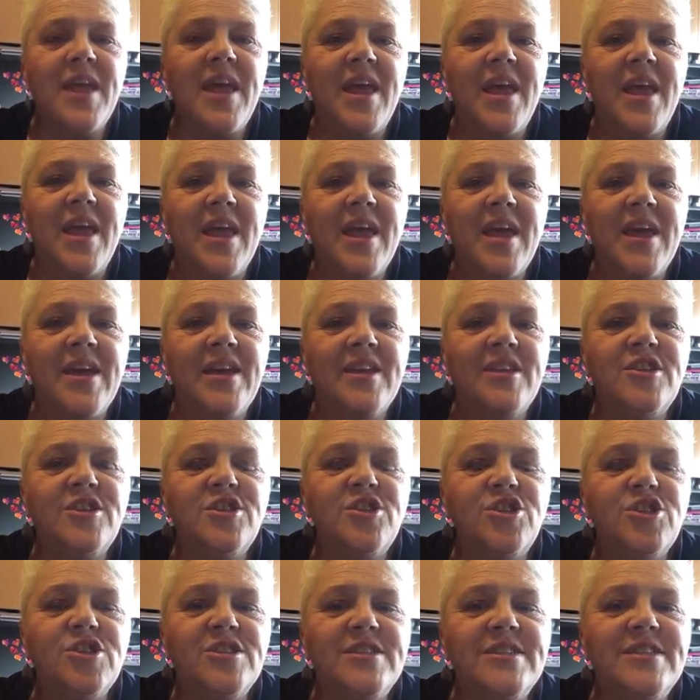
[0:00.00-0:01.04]

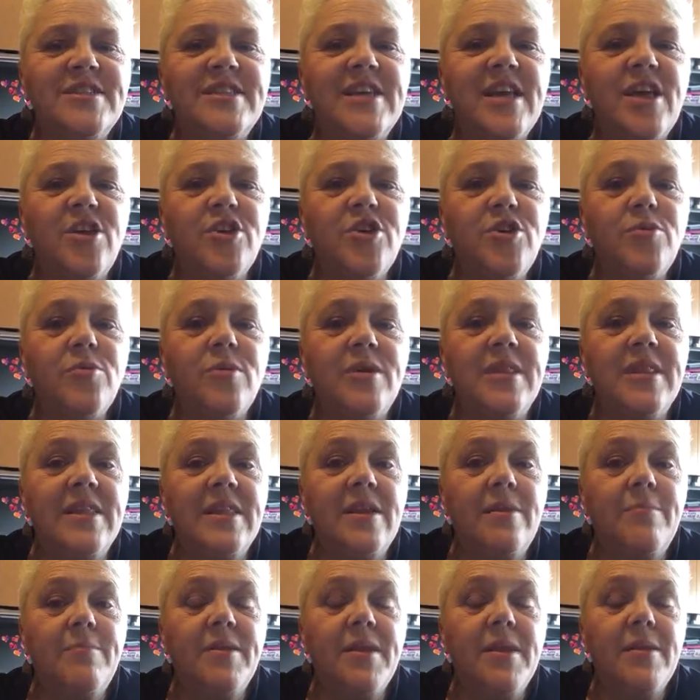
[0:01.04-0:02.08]
and just tell you a
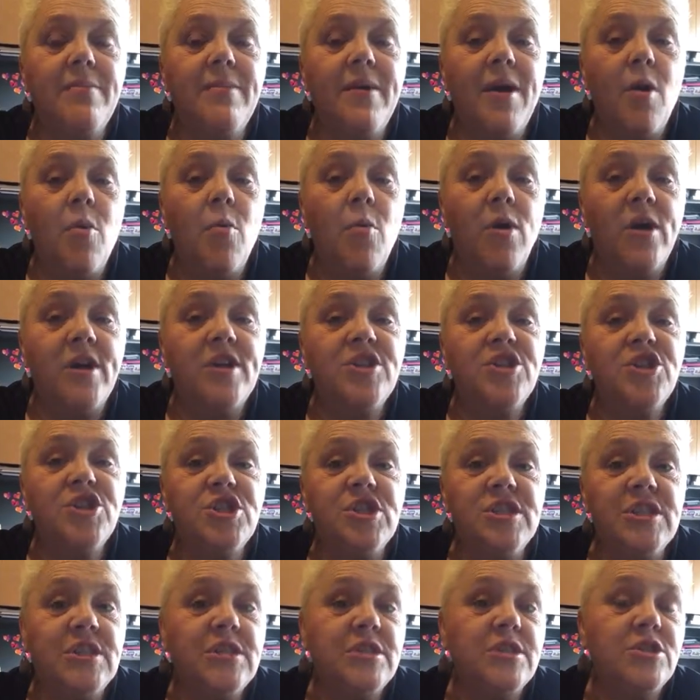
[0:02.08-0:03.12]
little bit about what
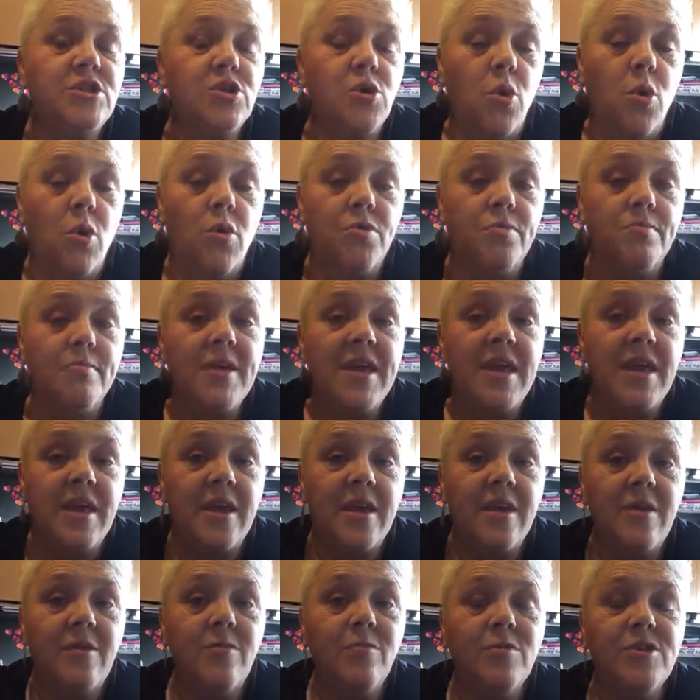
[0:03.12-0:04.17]
she told
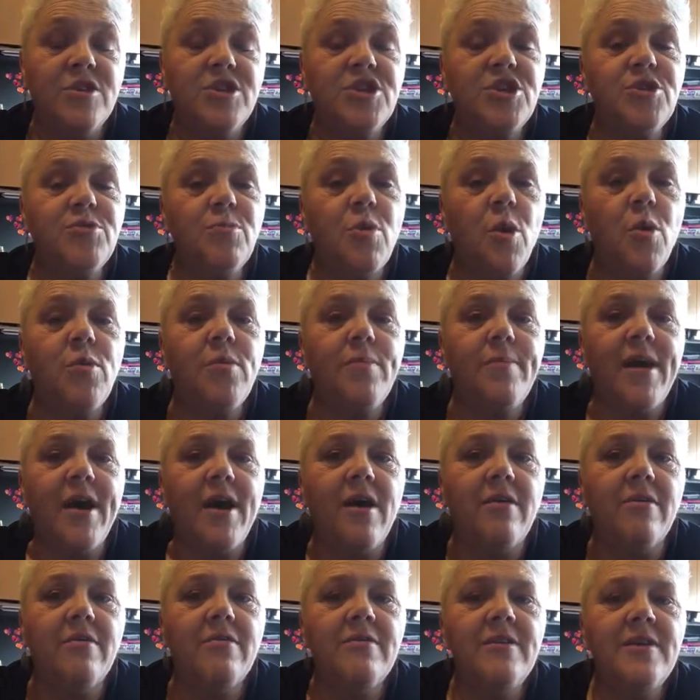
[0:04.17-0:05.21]
me, what she wrote
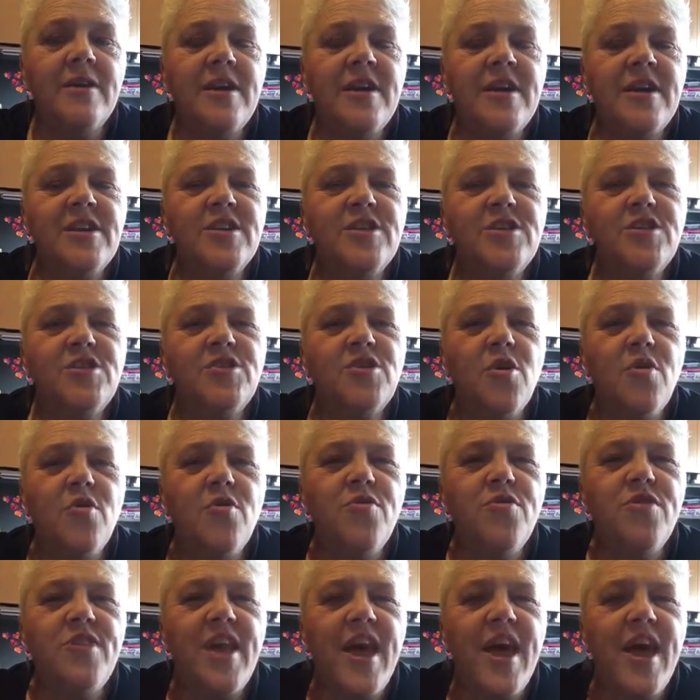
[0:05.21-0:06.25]
about,
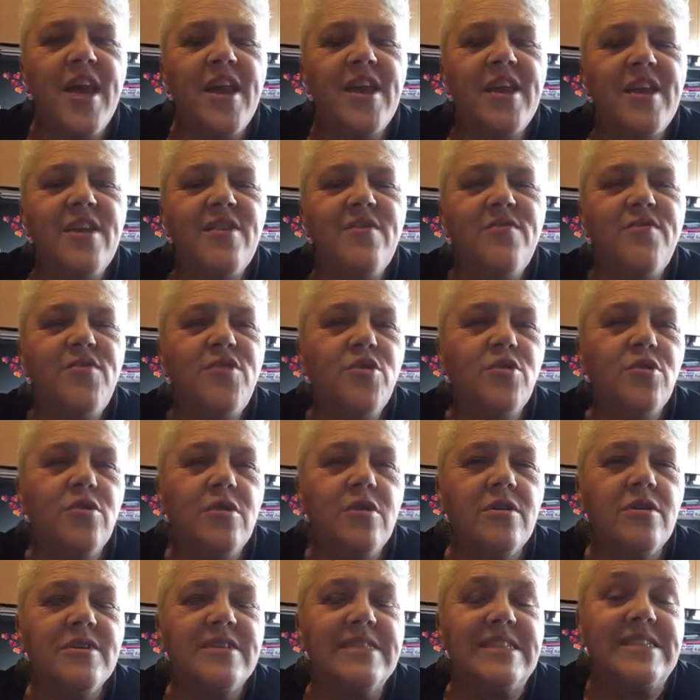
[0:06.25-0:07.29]
so that if
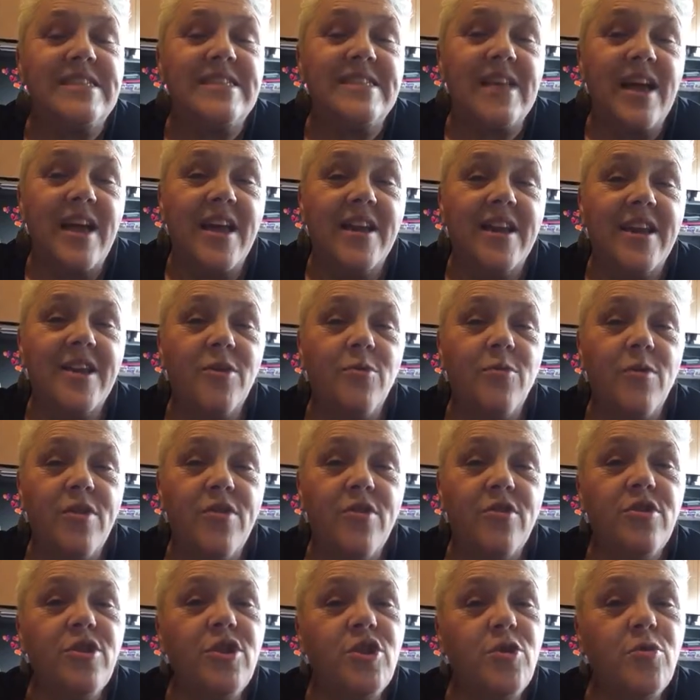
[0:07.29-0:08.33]
you're deciding
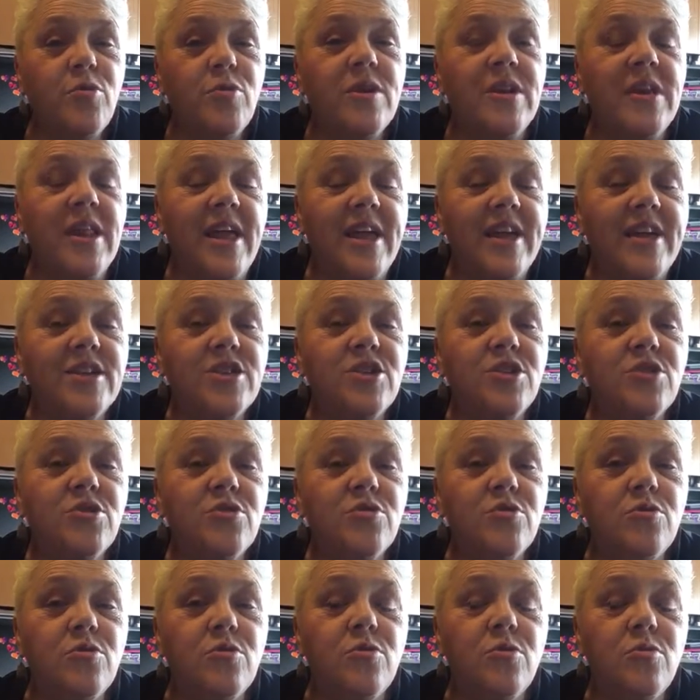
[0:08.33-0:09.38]
whether you would like
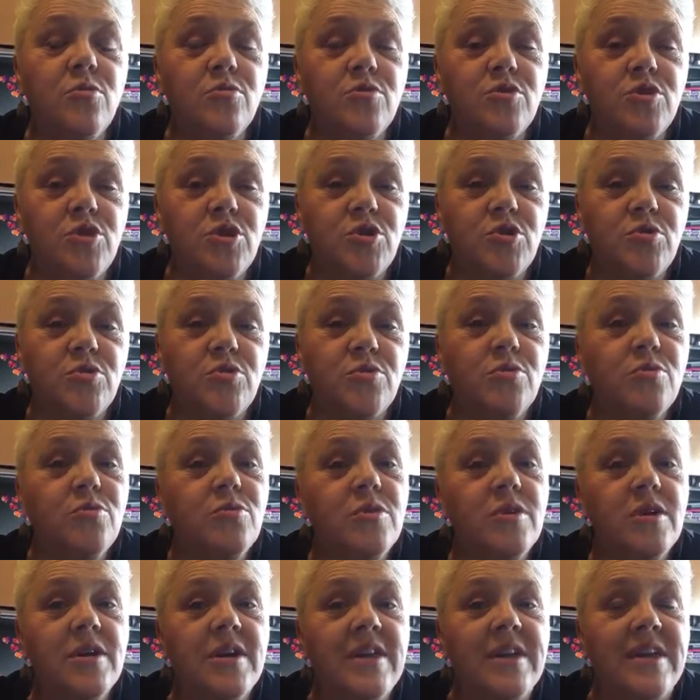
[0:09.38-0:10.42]
to do
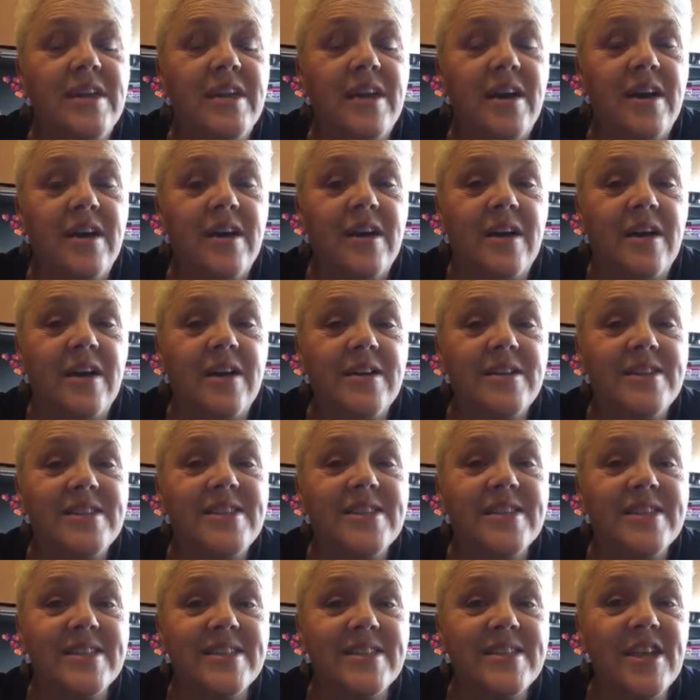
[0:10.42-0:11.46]
a
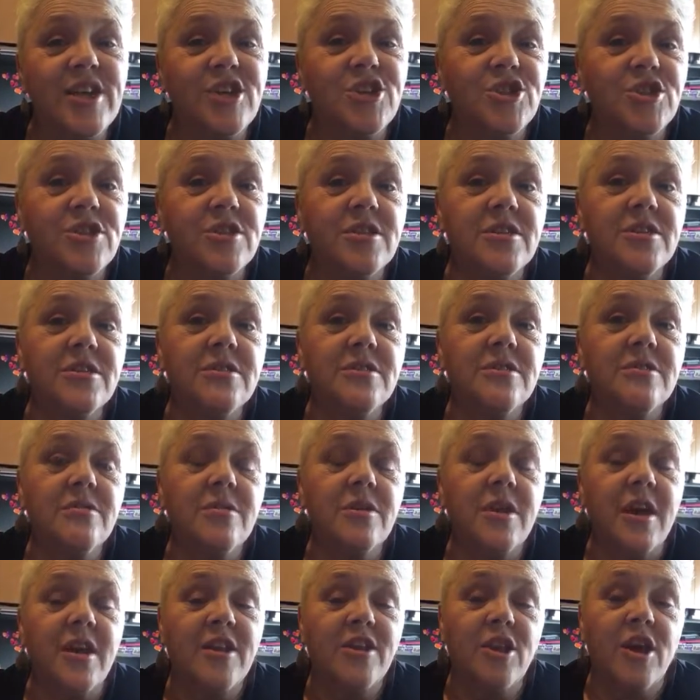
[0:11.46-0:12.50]
6 session
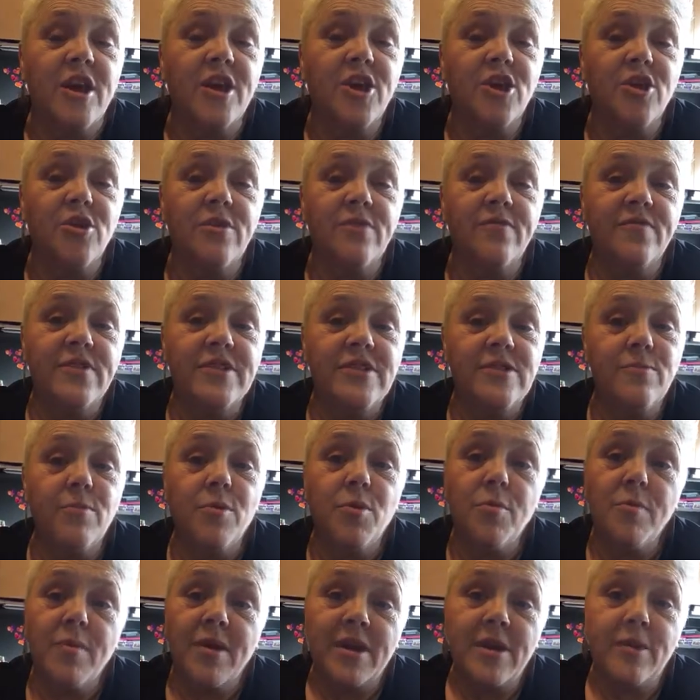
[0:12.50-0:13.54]
Unlock Your
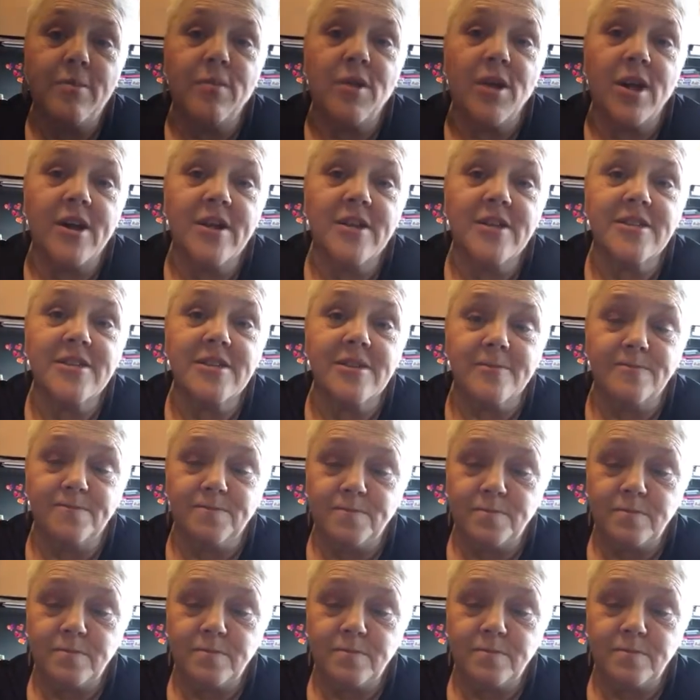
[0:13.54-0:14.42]
Invisible Money Blocks